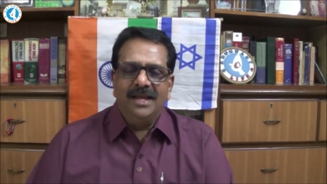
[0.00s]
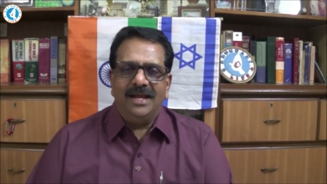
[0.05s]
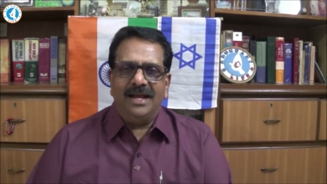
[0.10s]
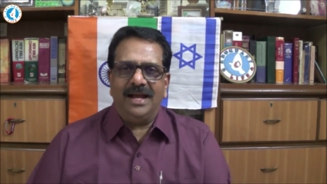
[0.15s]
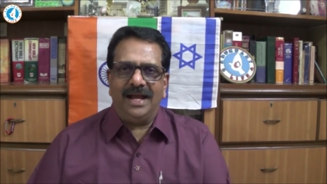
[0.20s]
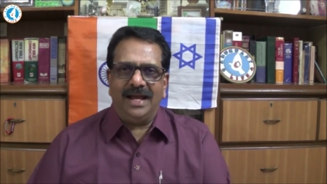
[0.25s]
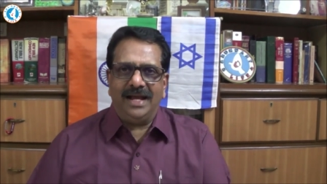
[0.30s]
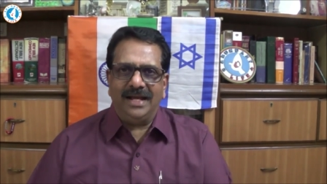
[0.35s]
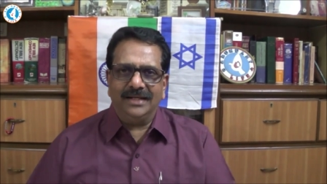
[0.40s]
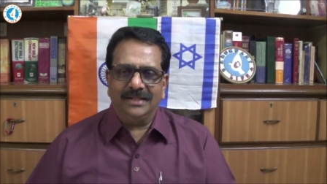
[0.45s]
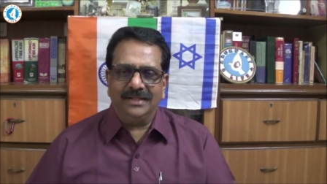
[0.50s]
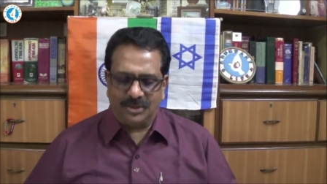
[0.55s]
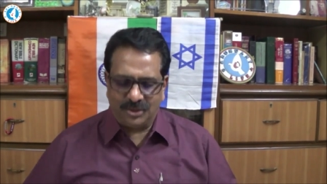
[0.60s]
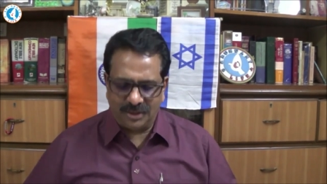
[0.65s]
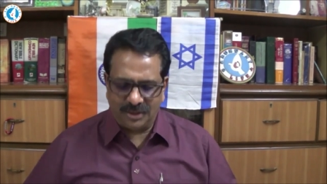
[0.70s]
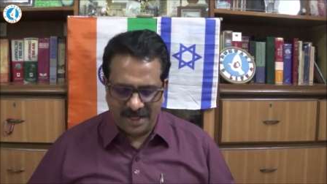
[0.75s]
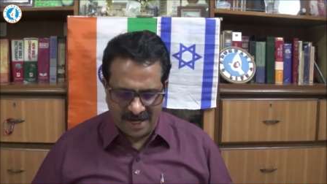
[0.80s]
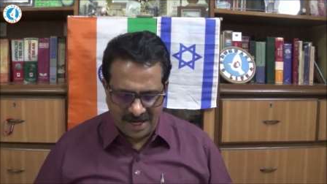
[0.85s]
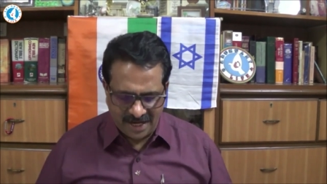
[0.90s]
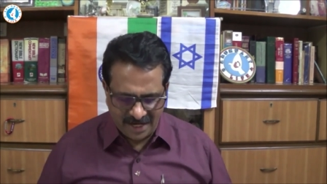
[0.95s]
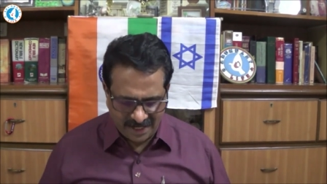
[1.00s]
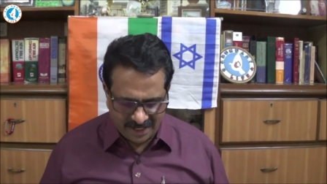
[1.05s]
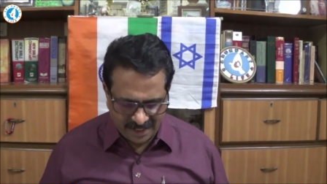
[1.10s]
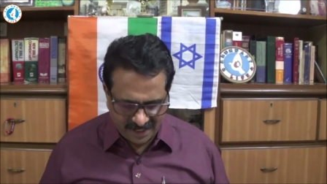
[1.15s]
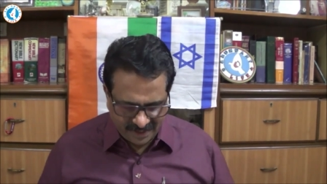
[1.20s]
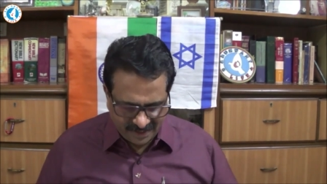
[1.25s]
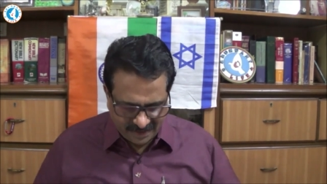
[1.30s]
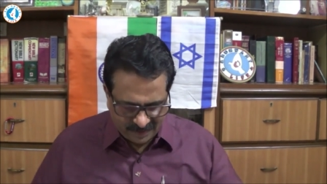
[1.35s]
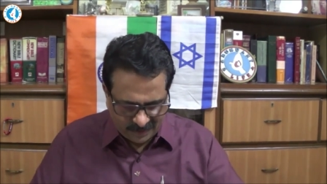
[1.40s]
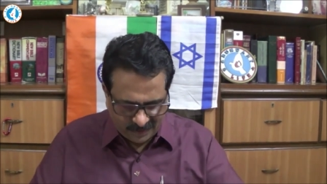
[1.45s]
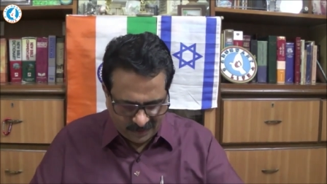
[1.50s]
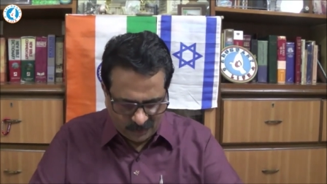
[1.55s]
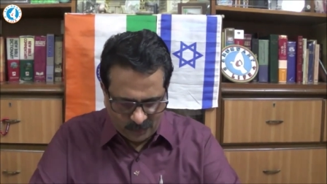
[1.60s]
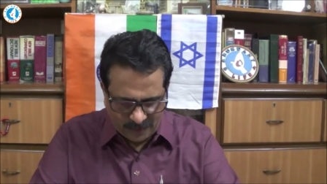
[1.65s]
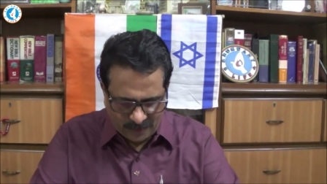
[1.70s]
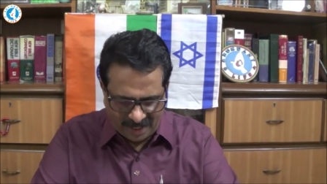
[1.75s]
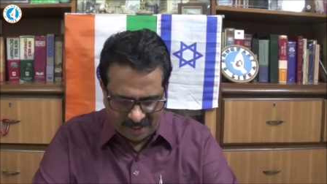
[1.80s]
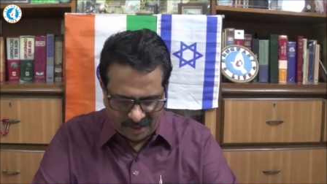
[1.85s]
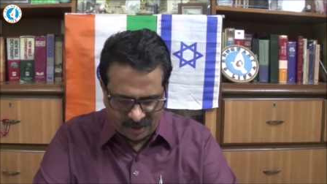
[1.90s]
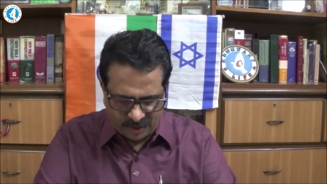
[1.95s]
And today
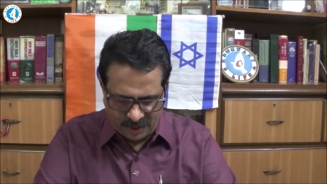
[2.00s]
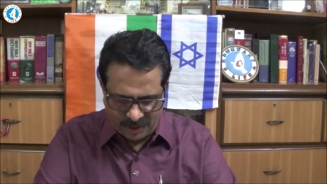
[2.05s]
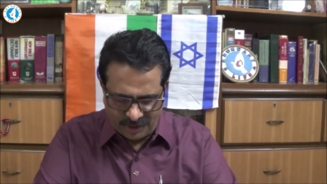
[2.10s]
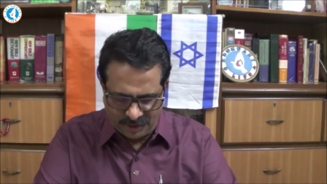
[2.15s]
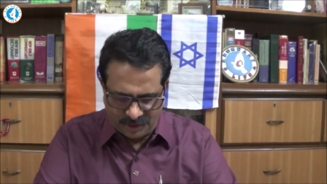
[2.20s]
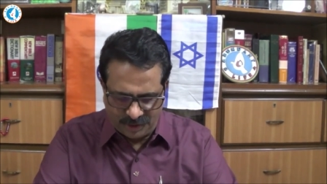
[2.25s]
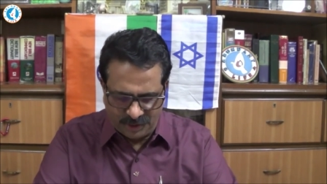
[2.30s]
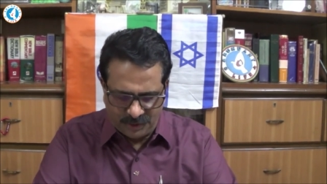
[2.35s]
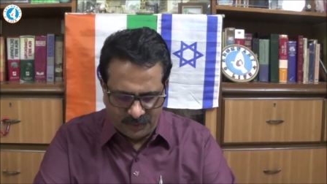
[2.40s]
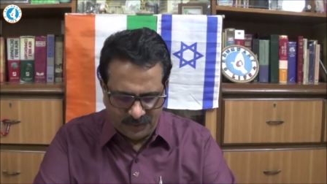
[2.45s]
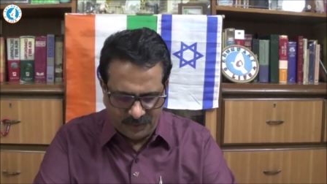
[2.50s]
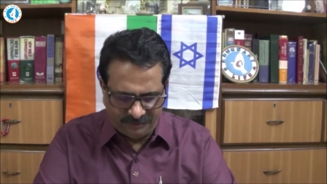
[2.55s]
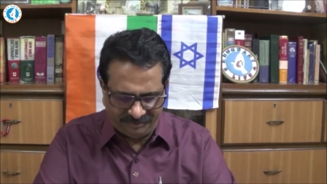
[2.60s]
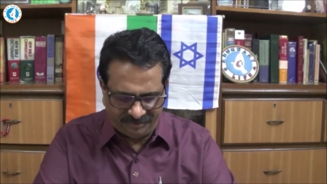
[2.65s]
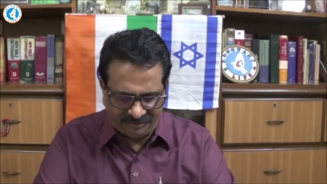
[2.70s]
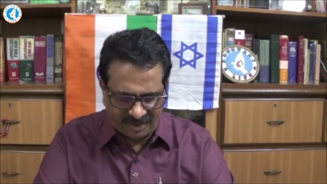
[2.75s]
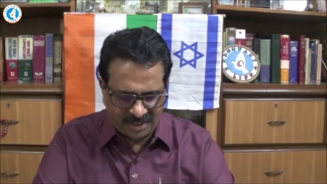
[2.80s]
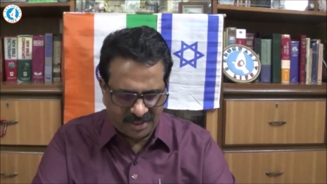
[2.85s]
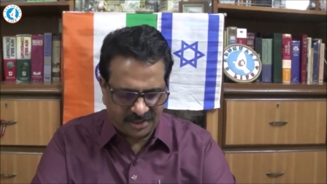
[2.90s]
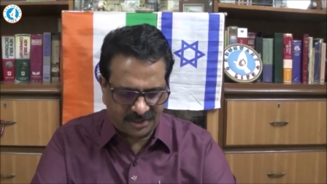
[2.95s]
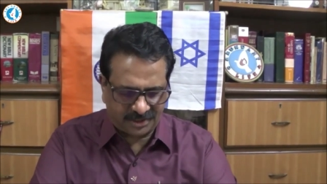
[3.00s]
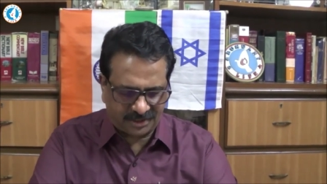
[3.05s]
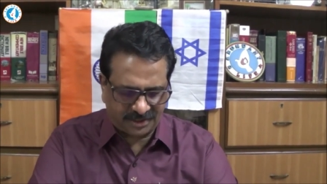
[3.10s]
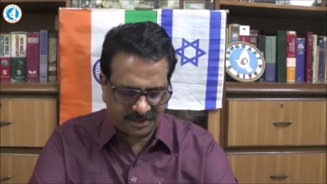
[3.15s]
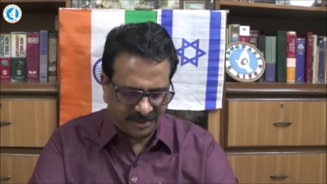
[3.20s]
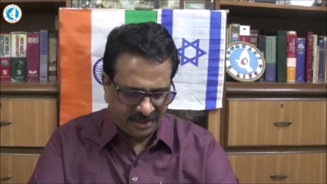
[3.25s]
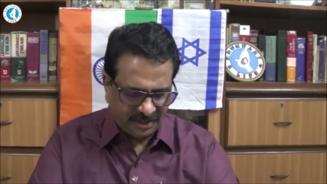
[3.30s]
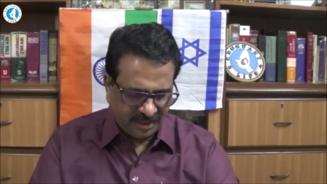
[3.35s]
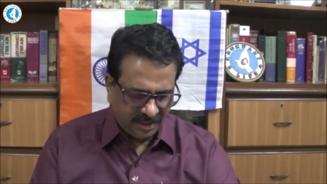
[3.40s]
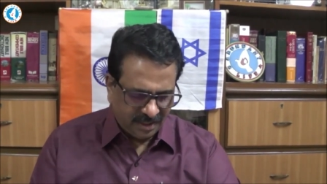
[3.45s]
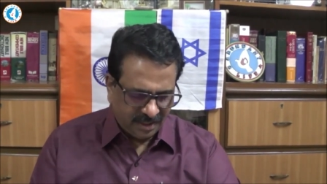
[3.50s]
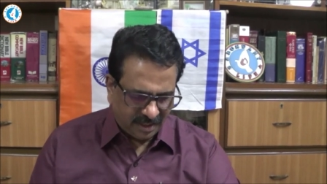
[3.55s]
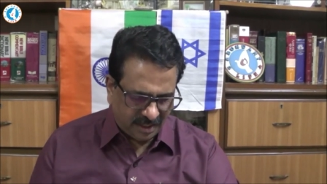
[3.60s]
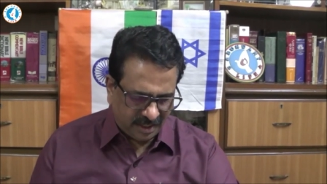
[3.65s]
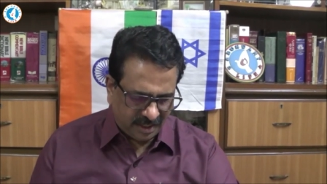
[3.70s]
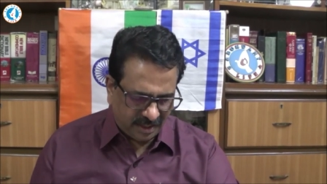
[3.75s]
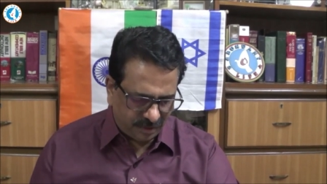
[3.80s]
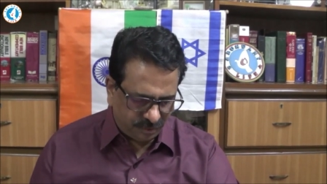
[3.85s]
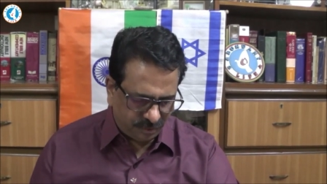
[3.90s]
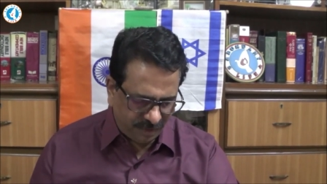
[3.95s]
we are going to do first
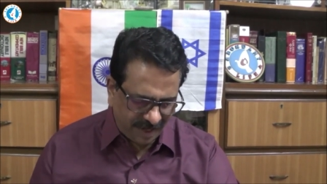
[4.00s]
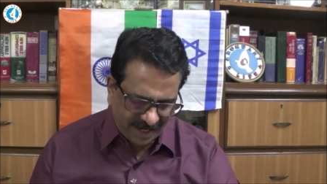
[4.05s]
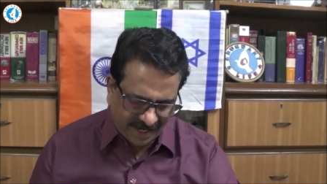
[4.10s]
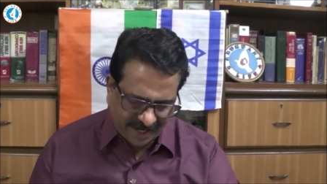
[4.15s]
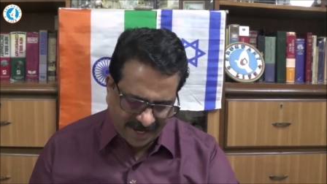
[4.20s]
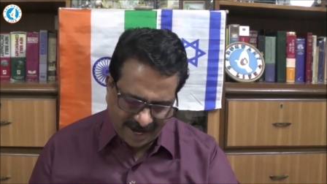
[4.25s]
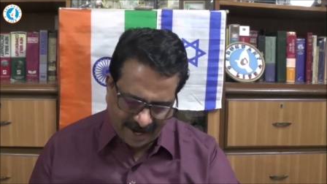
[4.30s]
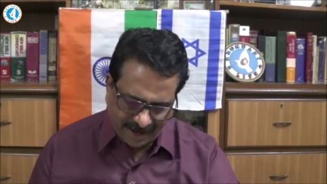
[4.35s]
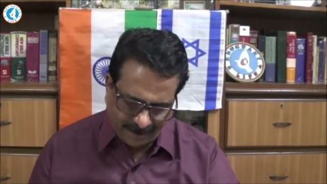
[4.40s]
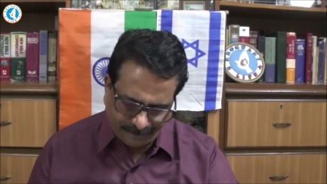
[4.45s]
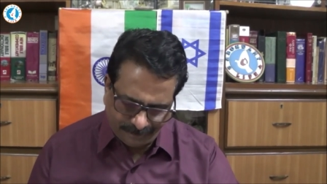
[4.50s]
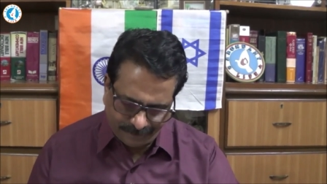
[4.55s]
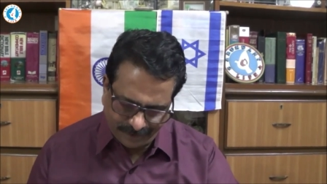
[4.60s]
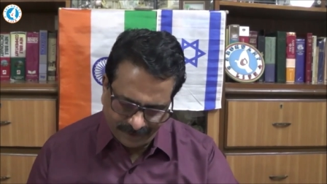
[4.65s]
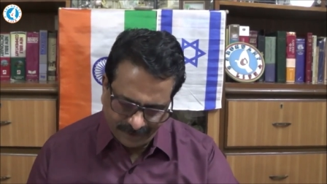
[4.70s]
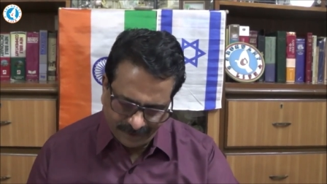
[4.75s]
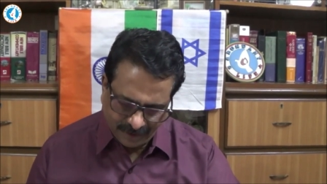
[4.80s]
a recap